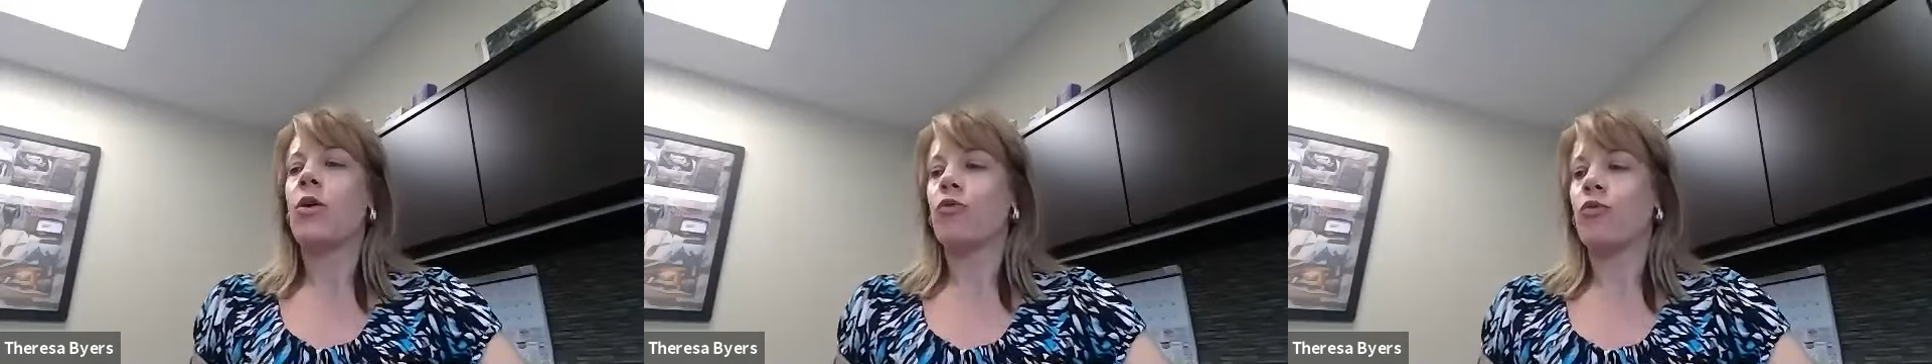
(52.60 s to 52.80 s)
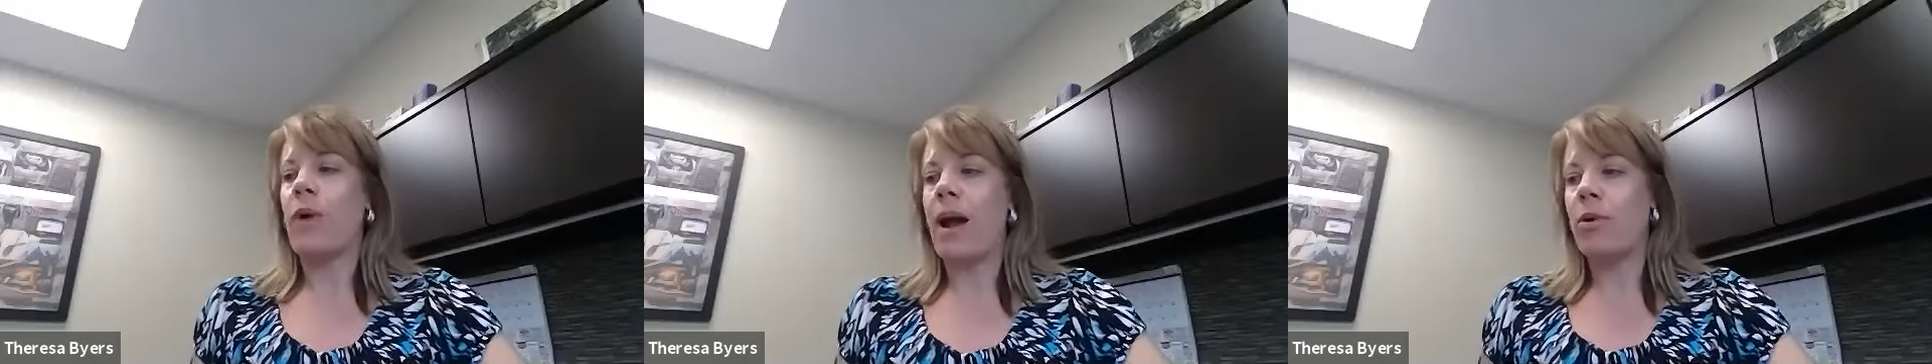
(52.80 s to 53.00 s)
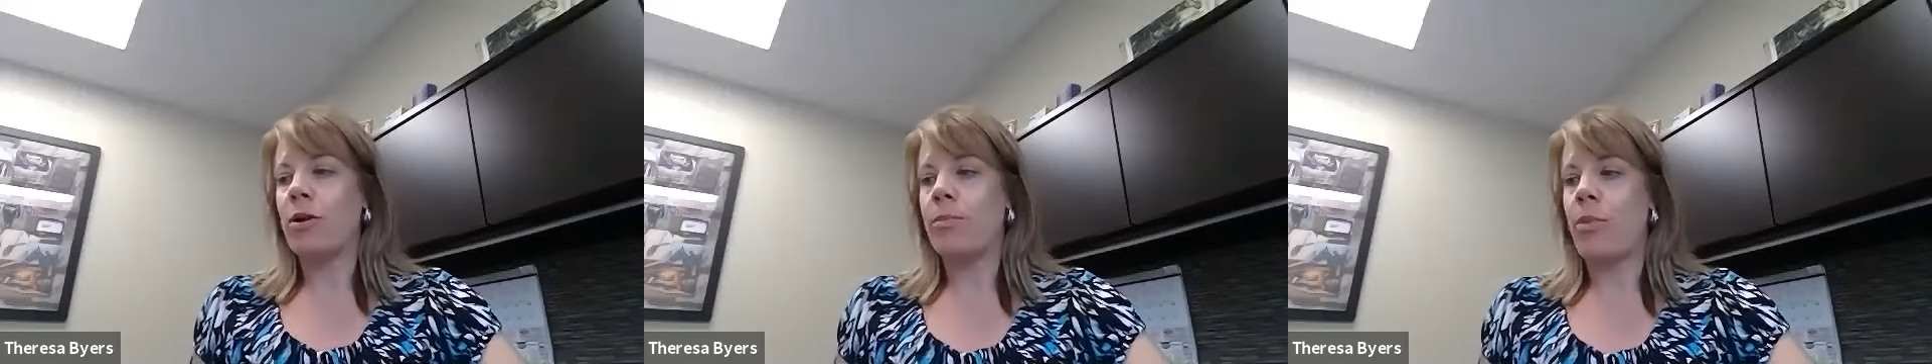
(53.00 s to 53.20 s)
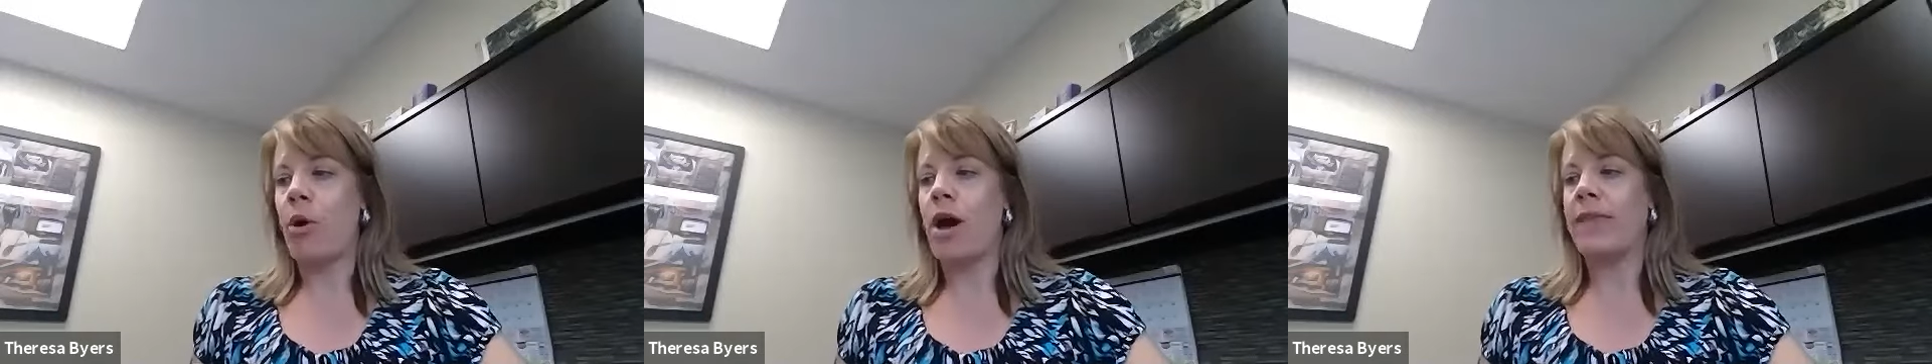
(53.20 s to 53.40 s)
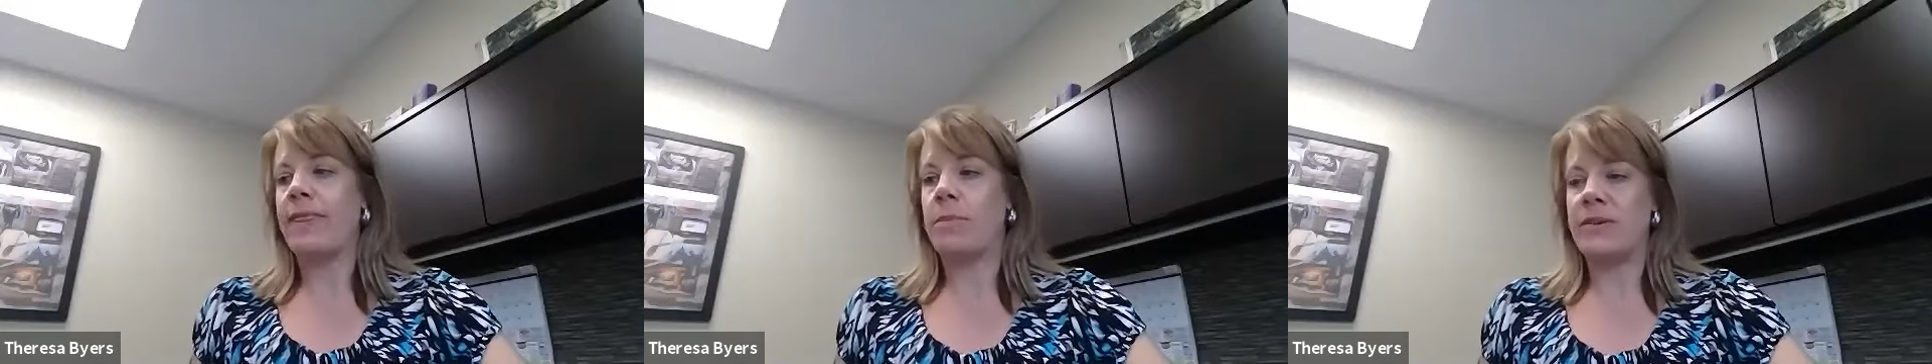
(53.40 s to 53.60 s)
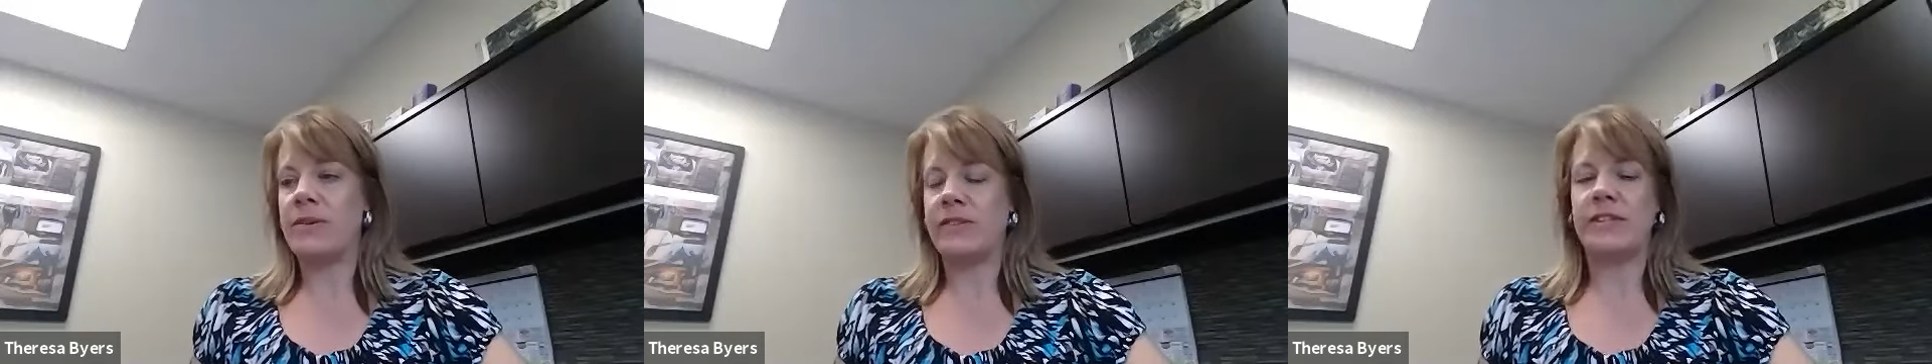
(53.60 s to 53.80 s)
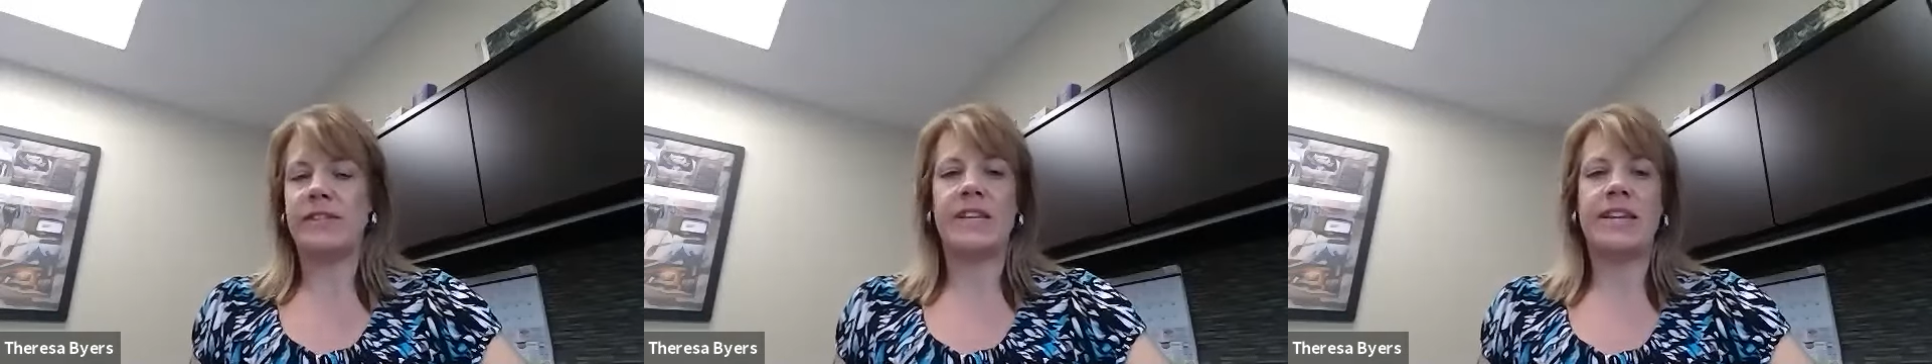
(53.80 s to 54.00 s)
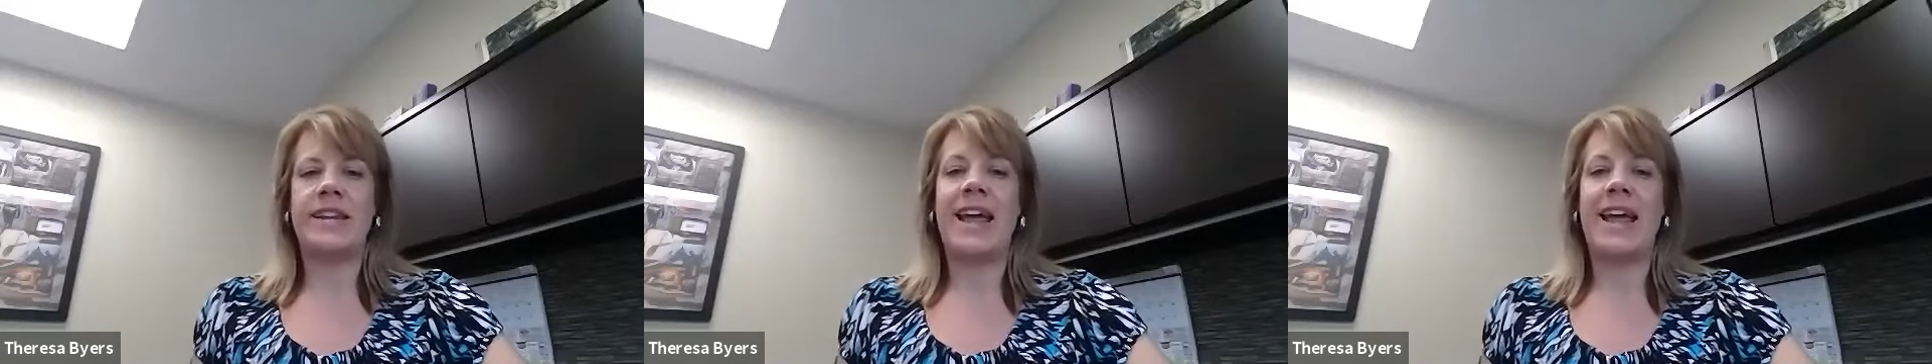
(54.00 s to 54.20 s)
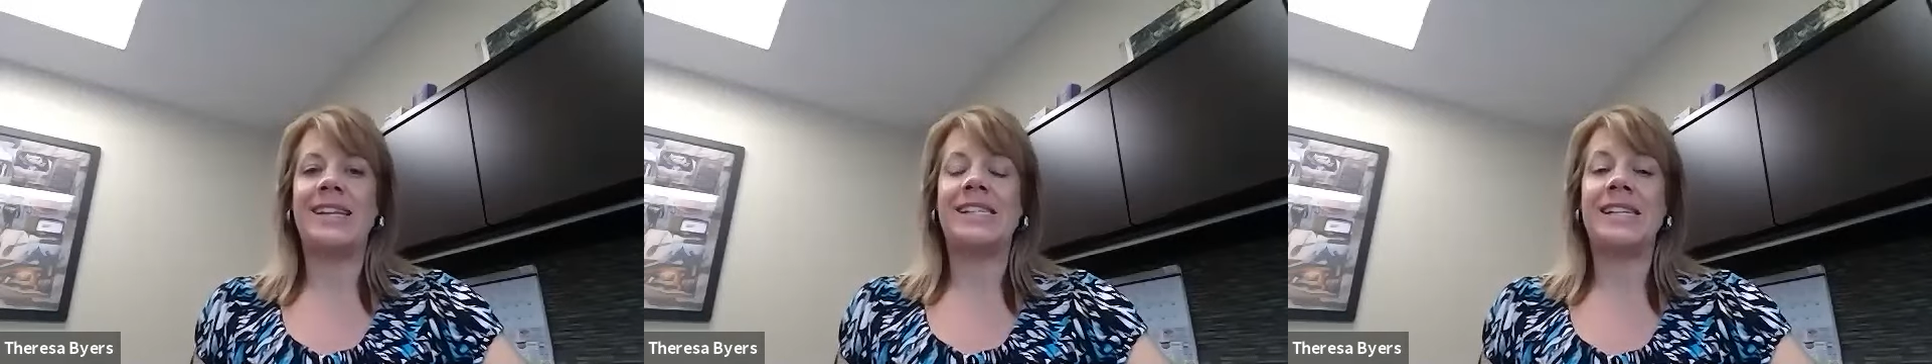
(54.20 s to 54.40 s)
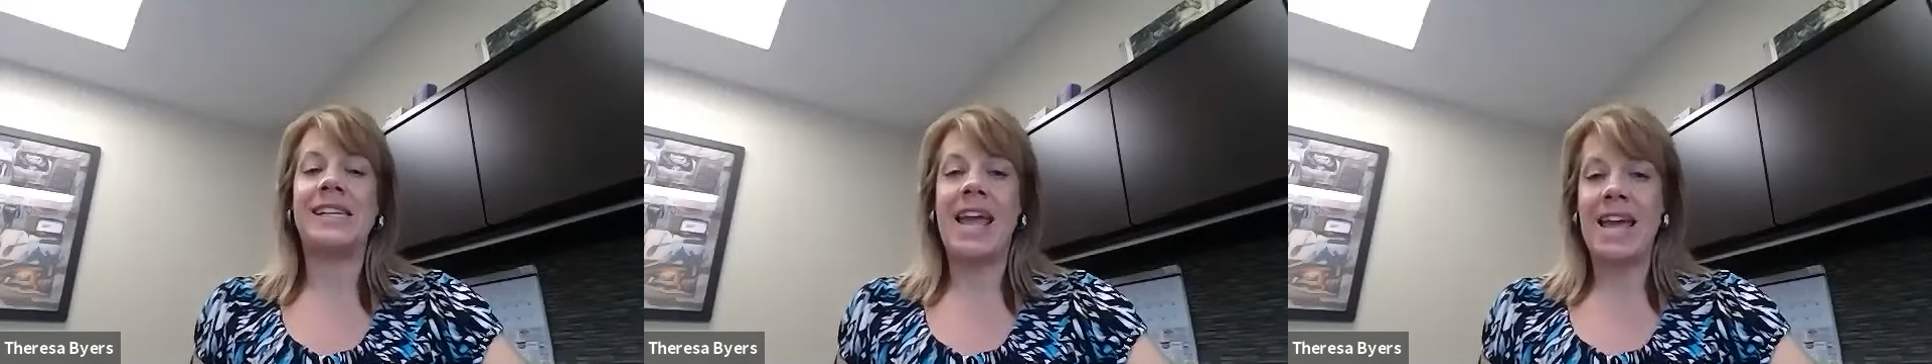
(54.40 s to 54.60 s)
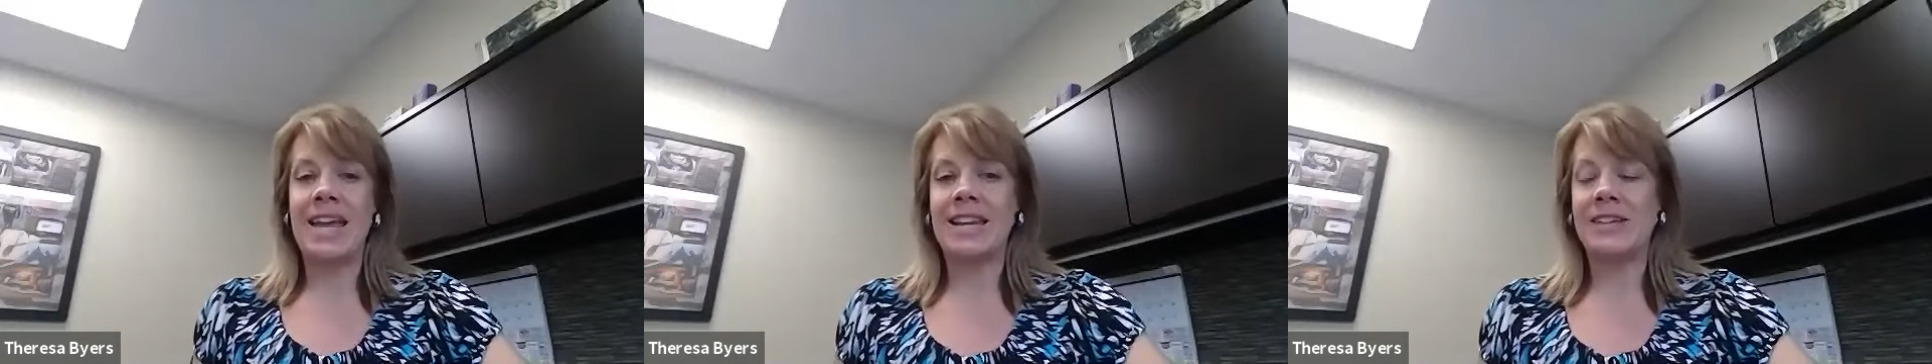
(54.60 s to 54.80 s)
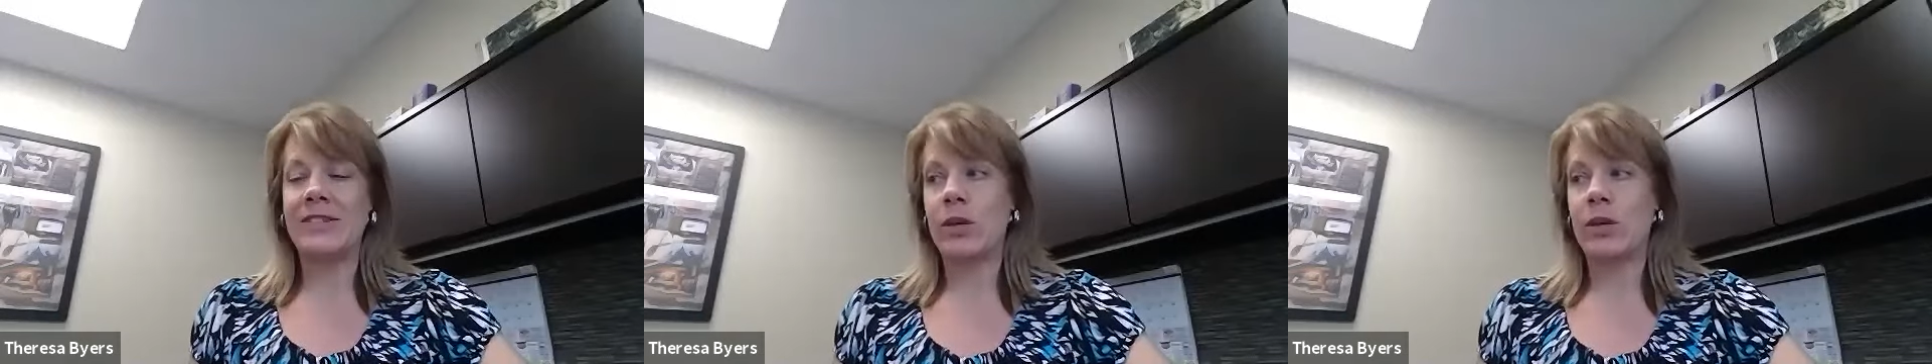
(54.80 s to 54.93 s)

Robert bought the business in 1980.